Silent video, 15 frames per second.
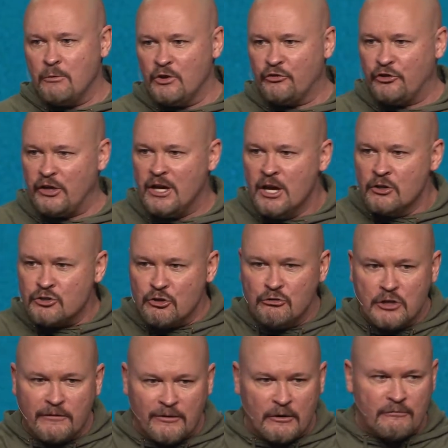We see two
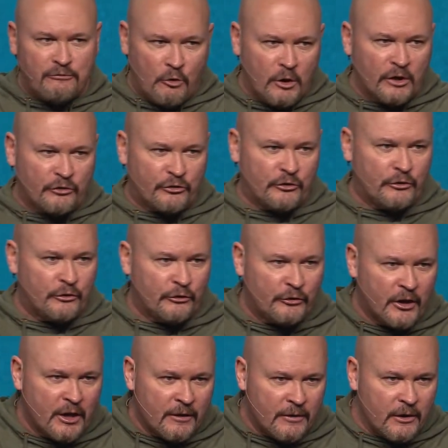different voices
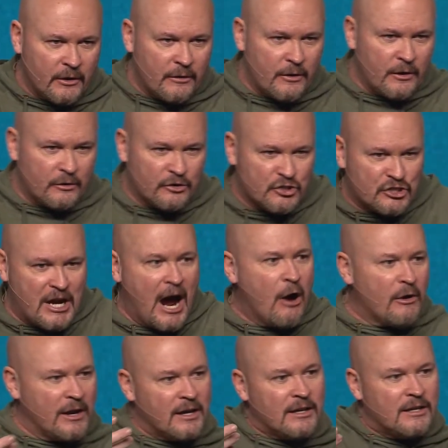that are
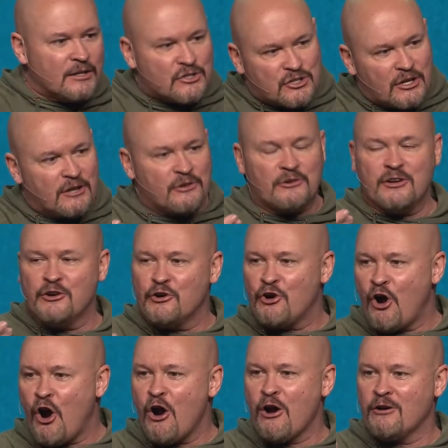shouting at each other in her
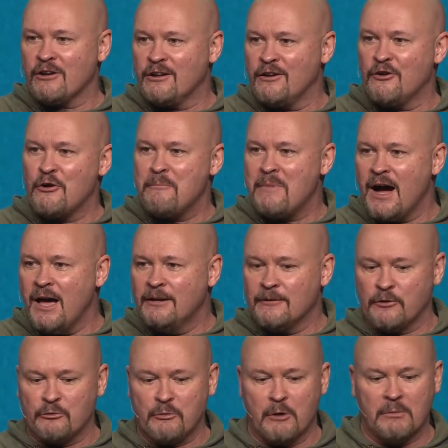heart and in her mind at
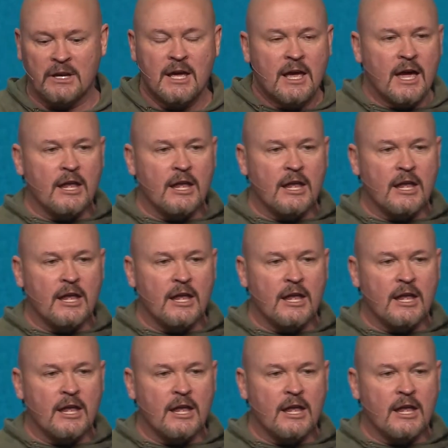this moment.